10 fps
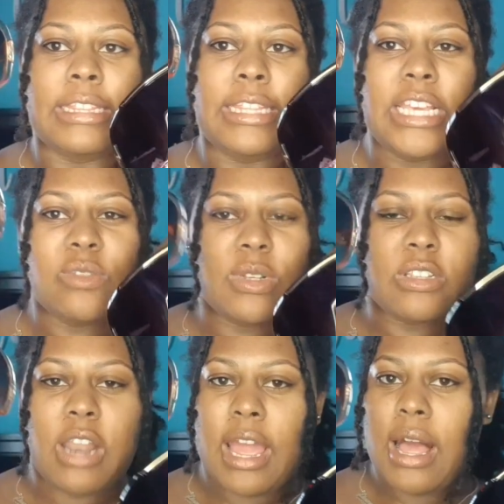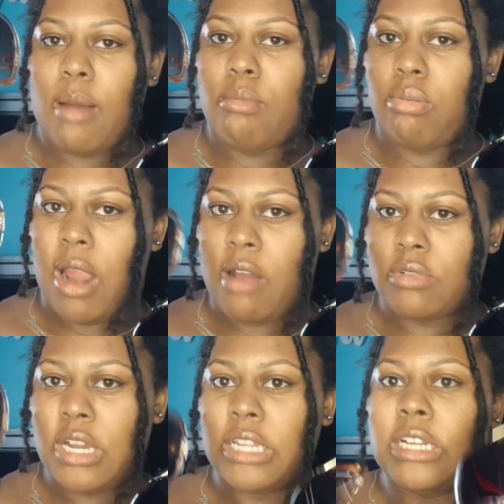These ones are like a brown
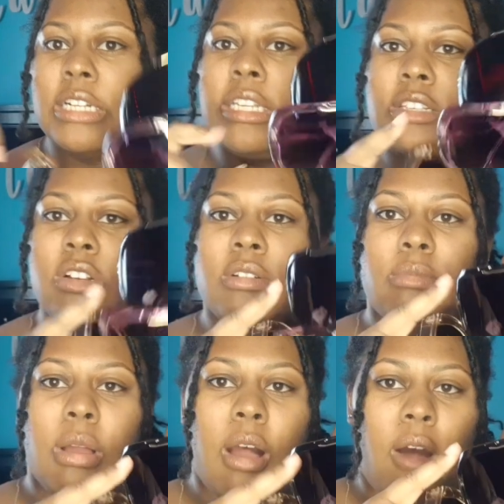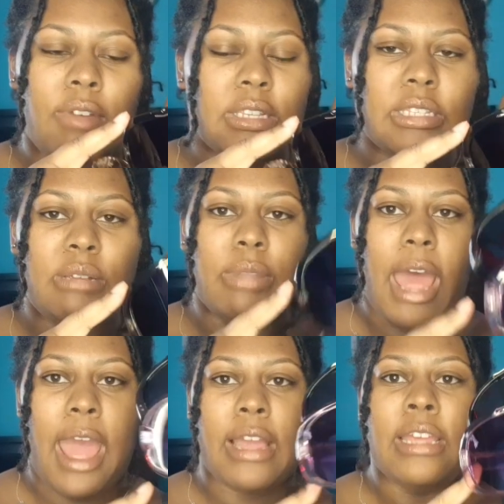color. These are obviously
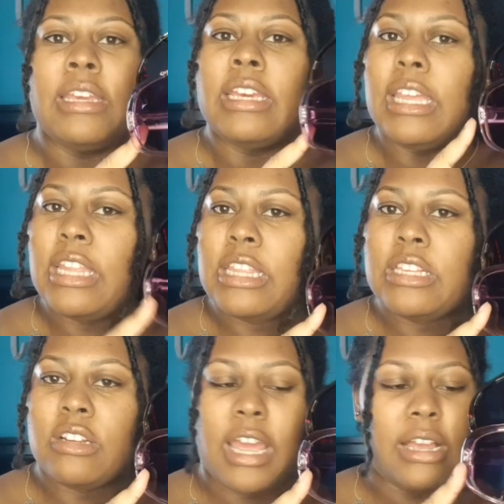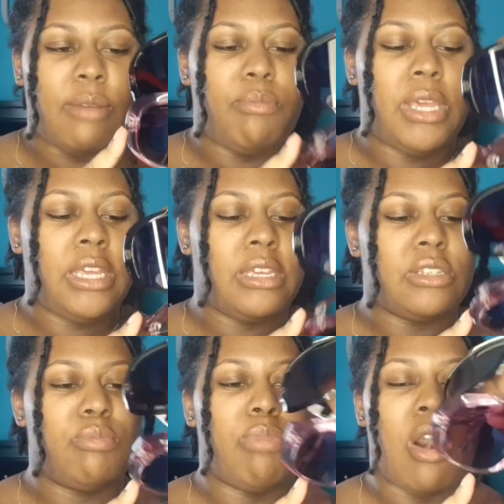black, and then these are like a
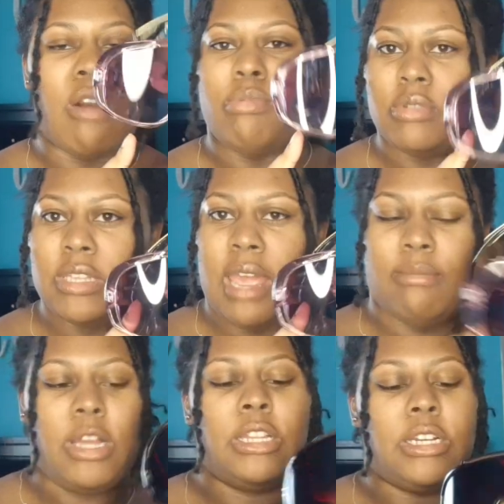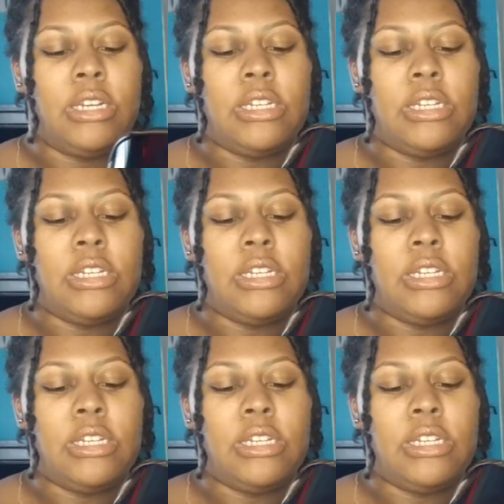pinkish purple type color.